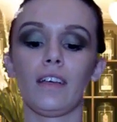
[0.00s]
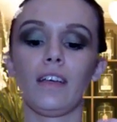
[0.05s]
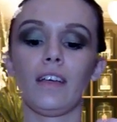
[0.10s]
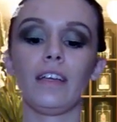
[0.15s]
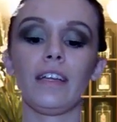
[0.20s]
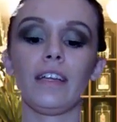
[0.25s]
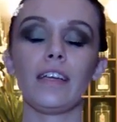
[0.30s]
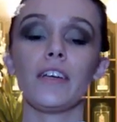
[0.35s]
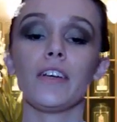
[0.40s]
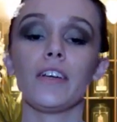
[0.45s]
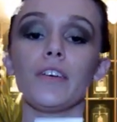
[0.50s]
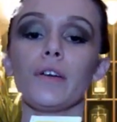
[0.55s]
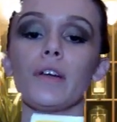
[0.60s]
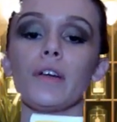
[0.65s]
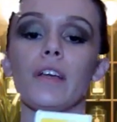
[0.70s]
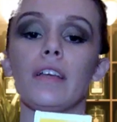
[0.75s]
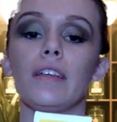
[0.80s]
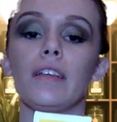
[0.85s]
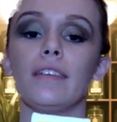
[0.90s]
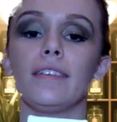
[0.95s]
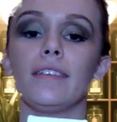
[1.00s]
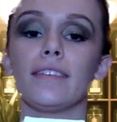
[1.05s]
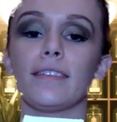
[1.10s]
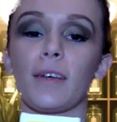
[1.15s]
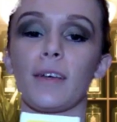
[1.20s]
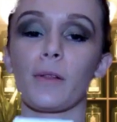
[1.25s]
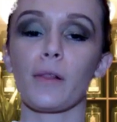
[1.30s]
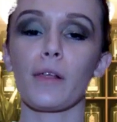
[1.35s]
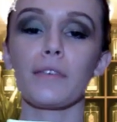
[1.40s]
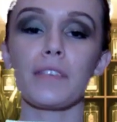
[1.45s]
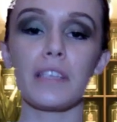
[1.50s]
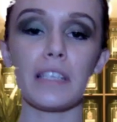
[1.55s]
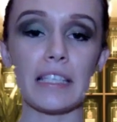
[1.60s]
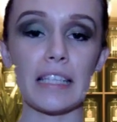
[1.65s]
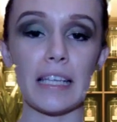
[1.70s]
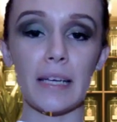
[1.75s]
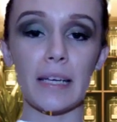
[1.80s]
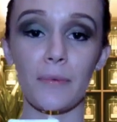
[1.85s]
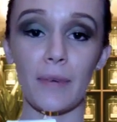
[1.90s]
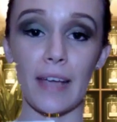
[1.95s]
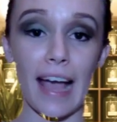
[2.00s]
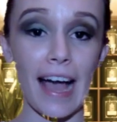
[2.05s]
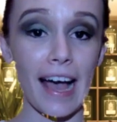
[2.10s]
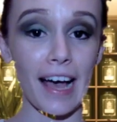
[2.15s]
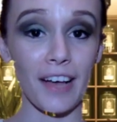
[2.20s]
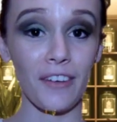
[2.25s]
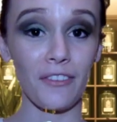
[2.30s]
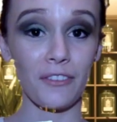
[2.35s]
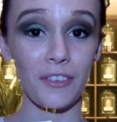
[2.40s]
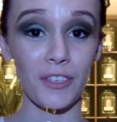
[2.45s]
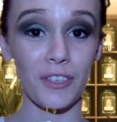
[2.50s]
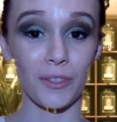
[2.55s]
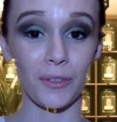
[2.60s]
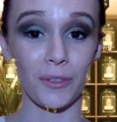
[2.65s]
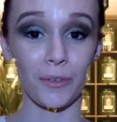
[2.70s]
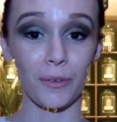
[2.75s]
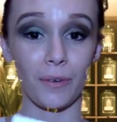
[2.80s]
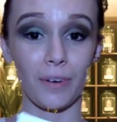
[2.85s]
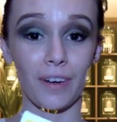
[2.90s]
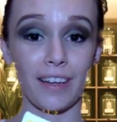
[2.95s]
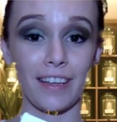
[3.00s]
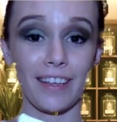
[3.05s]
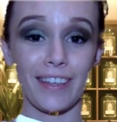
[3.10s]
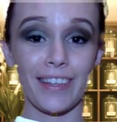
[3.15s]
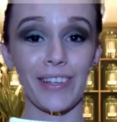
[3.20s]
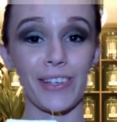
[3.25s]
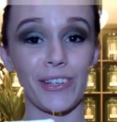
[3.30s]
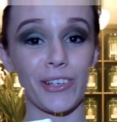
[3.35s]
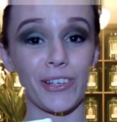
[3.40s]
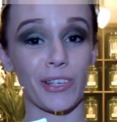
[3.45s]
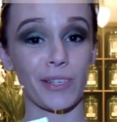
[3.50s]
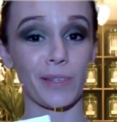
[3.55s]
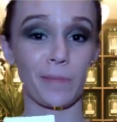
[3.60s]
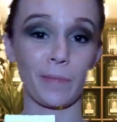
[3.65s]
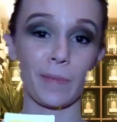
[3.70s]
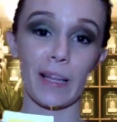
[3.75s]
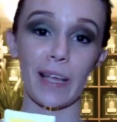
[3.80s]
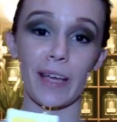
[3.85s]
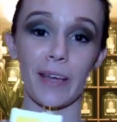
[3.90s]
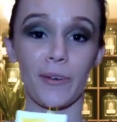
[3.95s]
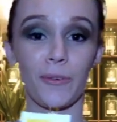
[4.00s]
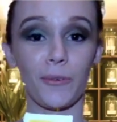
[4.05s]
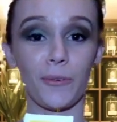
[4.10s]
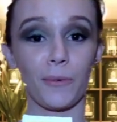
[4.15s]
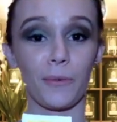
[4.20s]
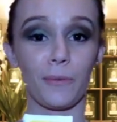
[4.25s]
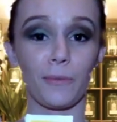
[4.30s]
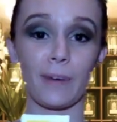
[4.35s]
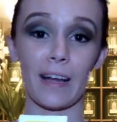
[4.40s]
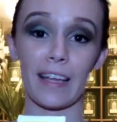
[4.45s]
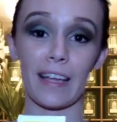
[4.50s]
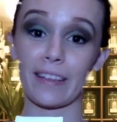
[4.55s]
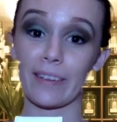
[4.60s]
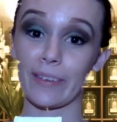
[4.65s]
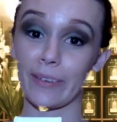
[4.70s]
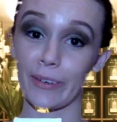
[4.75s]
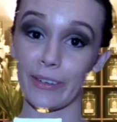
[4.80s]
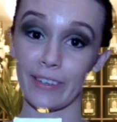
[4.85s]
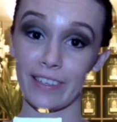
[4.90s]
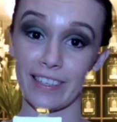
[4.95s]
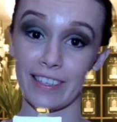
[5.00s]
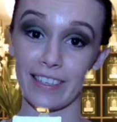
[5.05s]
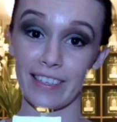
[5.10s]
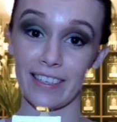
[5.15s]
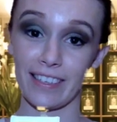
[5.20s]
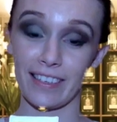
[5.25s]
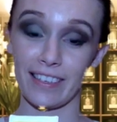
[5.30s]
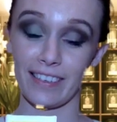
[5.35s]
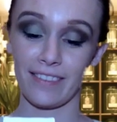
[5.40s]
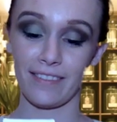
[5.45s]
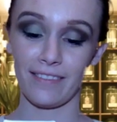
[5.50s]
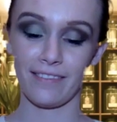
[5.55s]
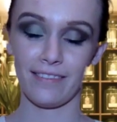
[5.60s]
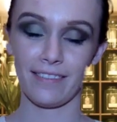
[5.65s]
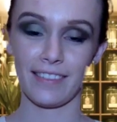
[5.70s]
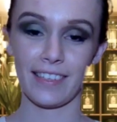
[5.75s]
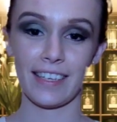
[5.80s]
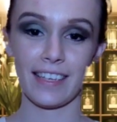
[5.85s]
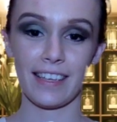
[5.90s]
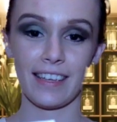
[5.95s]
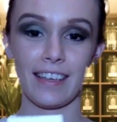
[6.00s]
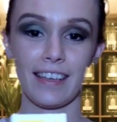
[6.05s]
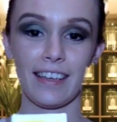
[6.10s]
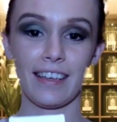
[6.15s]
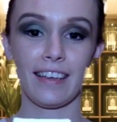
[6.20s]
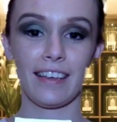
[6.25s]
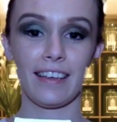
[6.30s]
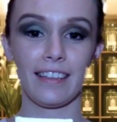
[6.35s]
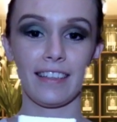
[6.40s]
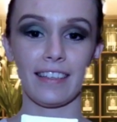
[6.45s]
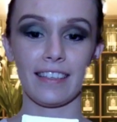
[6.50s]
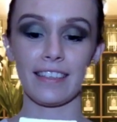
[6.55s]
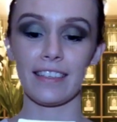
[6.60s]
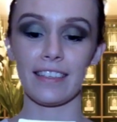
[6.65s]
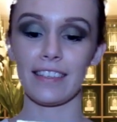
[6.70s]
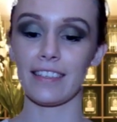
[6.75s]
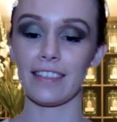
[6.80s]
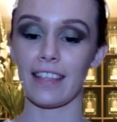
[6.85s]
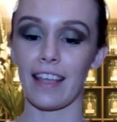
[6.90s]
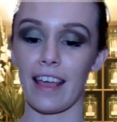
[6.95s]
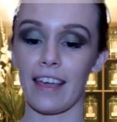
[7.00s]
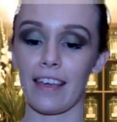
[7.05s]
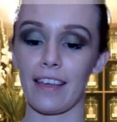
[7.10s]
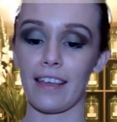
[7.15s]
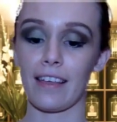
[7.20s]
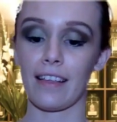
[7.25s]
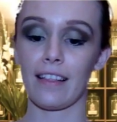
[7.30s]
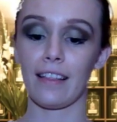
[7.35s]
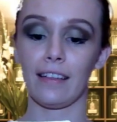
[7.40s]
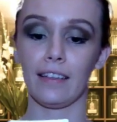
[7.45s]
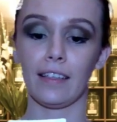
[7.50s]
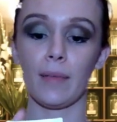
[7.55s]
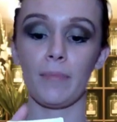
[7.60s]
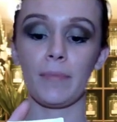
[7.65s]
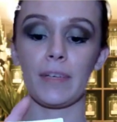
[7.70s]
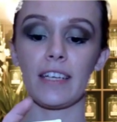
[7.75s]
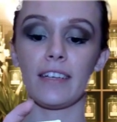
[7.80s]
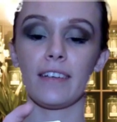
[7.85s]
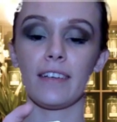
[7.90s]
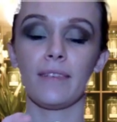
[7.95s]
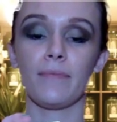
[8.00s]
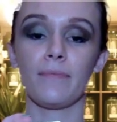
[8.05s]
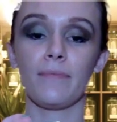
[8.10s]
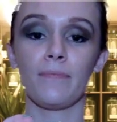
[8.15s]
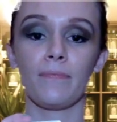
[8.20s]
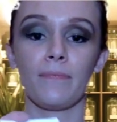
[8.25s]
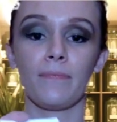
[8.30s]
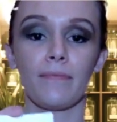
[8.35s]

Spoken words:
And here is the closest thing we have to just plain old regular tea. This is a Lipton